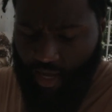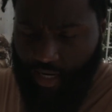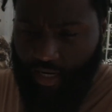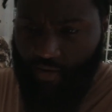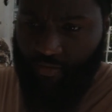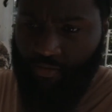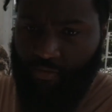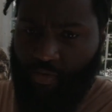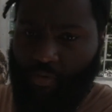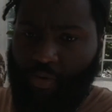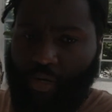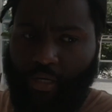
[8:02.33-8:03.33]
and then
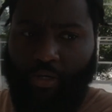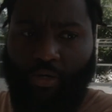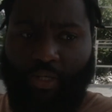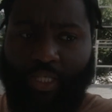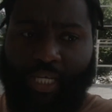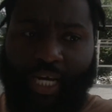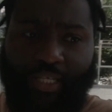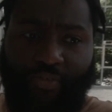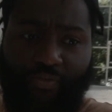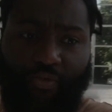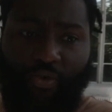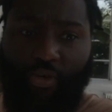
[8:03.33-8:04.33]
we're working on
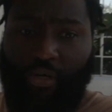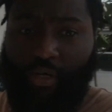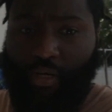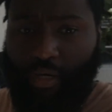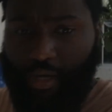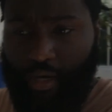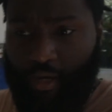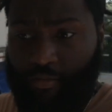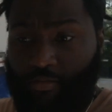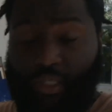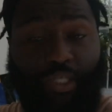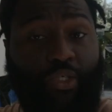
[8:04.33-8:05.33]
shots for
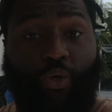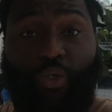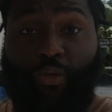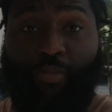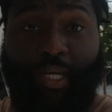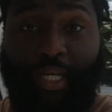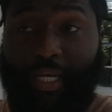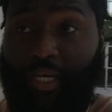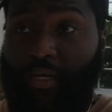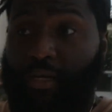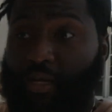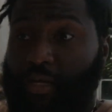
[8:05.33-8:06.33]
just social
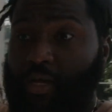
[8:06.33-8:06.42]
media.